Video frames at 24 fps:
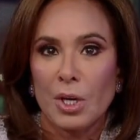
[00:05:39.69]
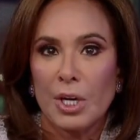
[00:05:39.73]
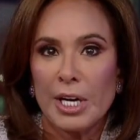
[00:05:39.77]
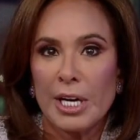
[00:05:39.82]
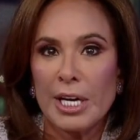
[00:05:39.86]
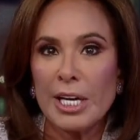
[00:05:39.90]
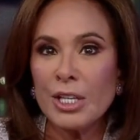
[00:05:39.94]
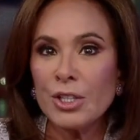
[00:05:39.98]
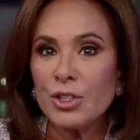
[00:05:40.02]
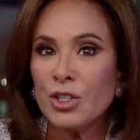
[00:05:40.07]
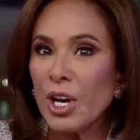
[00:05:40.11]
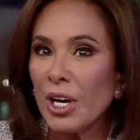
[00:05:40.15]

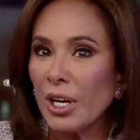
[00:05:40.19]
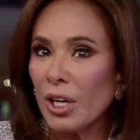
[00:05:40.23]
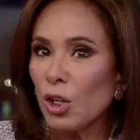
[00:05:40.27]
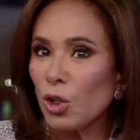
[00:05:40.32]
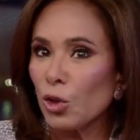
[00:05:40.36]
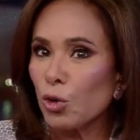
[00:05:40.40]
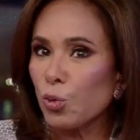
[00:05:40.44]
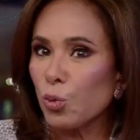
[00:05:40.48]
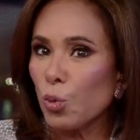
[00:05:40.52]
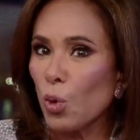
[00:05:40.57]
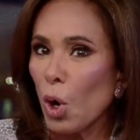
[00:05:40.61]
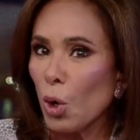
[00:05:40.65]
He
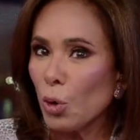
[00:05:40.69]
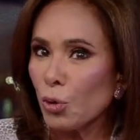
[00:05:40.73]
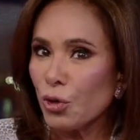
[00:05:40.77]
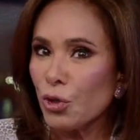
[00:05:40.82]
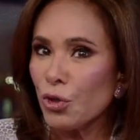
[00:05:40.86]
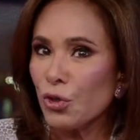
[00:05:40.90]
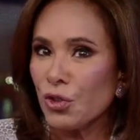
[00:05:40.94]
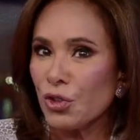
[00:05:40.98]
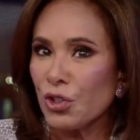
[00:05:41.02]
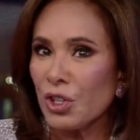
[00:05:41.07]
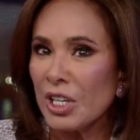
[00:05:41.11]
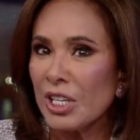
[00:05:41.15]
tells
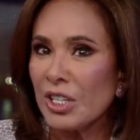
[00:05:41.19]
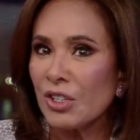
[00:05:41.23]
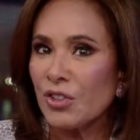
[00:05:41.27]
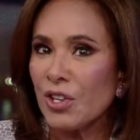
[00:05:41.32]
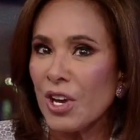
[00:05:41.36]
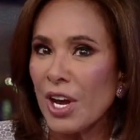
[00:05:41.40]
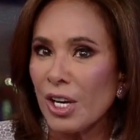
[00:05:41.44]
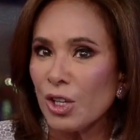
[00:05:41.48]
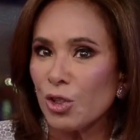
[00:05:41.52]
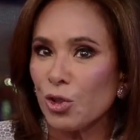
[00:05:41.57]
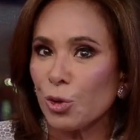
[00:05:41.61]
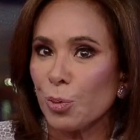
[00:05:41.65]
Rosenstein's
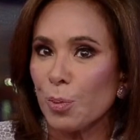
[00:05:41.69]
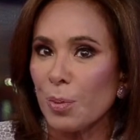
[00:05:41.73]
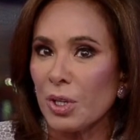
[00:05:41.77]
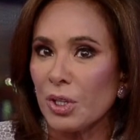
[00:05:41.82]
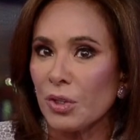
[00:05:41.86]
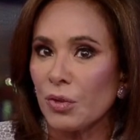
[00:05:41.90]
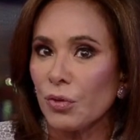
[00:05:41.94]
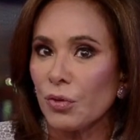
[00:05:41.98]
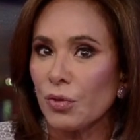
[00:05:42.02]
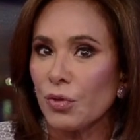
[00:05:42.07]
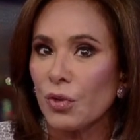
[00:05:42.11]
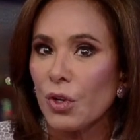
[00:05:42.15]

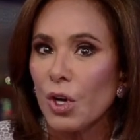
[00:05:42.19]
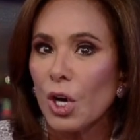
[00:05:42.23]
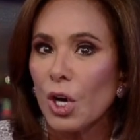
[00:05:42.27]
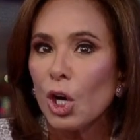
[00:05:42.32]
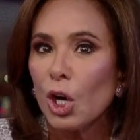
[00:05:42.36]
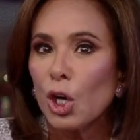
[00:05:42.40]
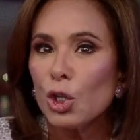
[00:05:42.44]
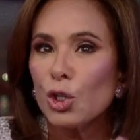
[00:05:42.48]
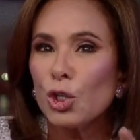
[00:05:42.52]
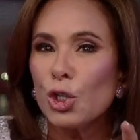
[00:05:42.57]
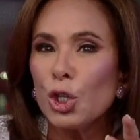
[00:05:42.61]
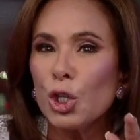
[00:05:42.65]
henchmen,
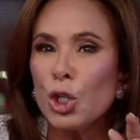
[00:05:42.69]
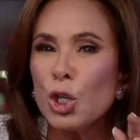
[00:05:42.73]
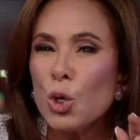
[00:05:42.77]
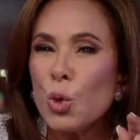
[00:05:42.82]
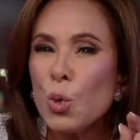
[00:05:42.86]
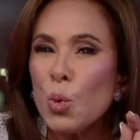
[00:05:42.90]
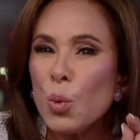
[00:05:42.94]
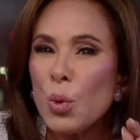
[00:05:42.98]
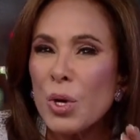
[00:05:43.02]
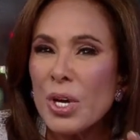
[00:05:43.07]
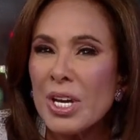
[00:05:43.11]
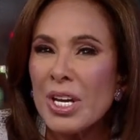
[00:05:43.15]
do
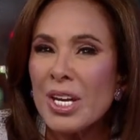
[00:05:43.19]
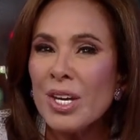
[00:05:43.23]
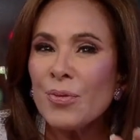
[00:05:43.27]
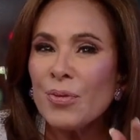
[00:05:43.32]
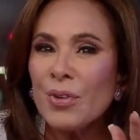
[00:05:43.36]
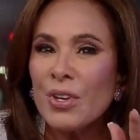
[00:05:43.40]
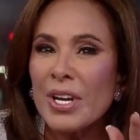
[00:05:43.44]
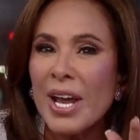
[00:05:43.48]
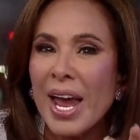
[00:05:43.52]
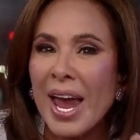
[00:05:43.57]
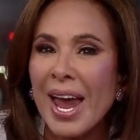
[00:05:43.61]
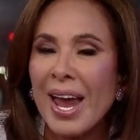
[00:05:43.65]
you
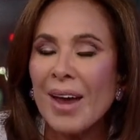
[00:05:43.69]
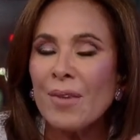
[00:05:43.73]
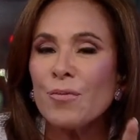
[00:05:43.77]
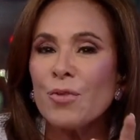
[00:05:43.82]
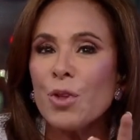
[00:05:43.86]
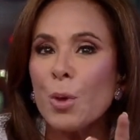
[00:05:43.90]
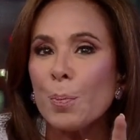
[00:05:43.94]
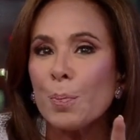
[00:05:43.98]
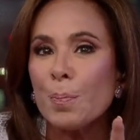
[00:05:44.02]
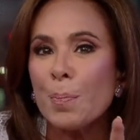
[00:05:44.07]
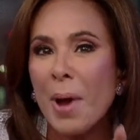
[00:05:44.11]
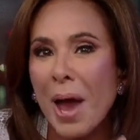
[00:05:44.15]
even have
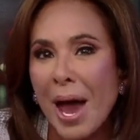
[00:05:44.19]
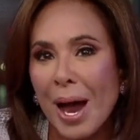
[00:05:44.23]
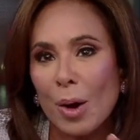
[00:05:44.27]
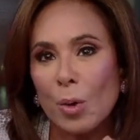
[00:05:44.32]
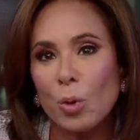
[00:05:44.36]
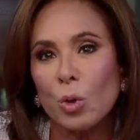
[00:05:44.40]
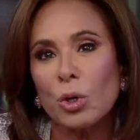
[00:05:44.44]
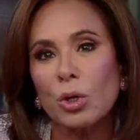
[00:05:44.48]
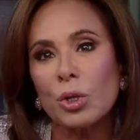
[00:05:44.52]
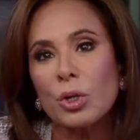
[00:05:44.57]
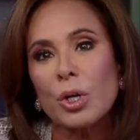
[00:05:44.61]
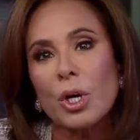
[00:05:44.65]
the
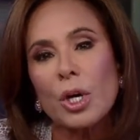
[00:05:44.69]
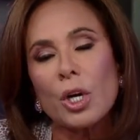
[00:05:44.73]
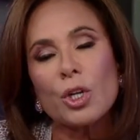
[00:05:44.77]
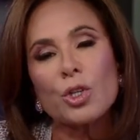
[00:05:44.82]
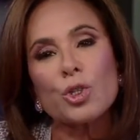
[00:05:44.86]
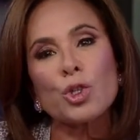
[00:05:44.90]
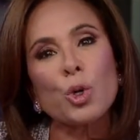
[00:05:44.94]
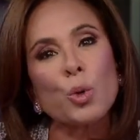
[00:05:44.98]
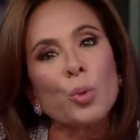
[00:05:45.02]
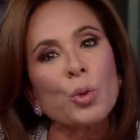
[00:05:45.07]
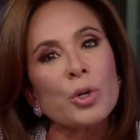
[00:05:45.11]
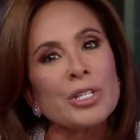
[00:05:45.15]
power
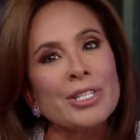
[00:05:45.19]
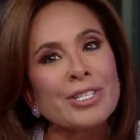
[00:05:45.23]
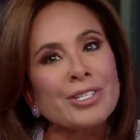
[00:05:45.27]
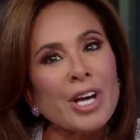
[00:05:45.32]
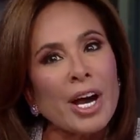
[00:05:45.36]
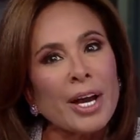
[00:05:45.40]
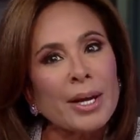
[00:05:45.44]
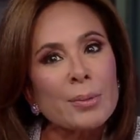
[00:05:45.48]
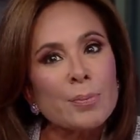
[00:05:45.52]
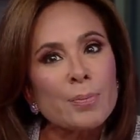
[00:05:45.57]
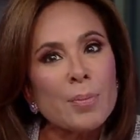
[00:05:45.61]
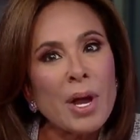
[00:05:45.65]
to
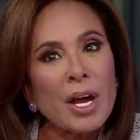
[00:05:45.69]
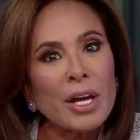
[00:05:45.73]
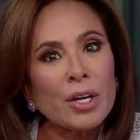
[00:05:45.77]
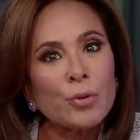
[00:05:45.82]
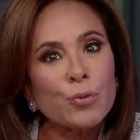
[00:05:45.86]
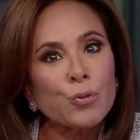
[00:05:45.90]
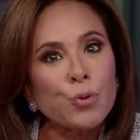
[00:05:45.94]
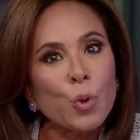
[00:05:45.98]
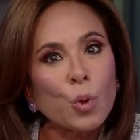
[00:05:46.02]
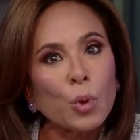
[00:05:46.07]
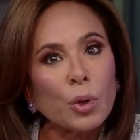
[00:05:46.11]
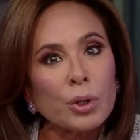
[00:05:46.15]
indict
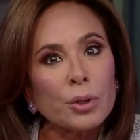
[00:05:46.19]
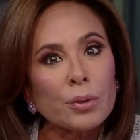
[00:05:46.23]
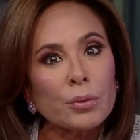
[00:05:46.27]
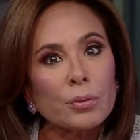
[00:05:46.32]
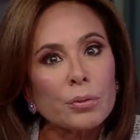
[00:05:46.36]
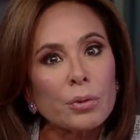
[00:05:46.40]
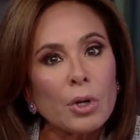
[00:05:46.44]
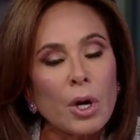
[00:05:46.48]
Manafort?